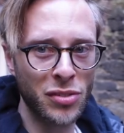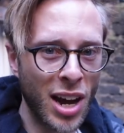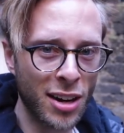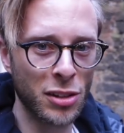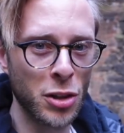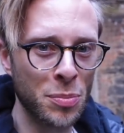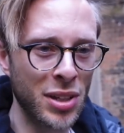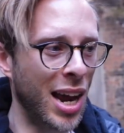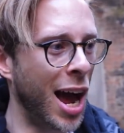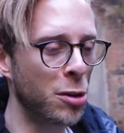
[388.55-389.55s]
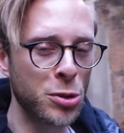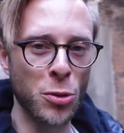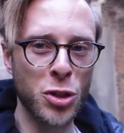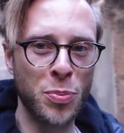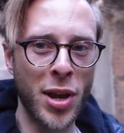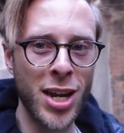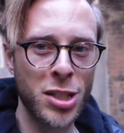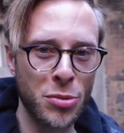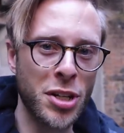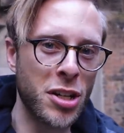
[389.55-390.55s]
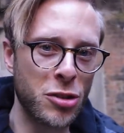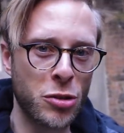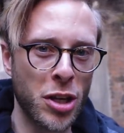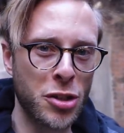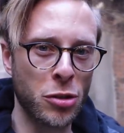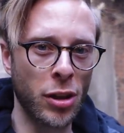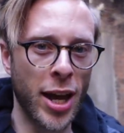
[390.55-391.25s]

You've got a little bit of outdoor space where you can stretch your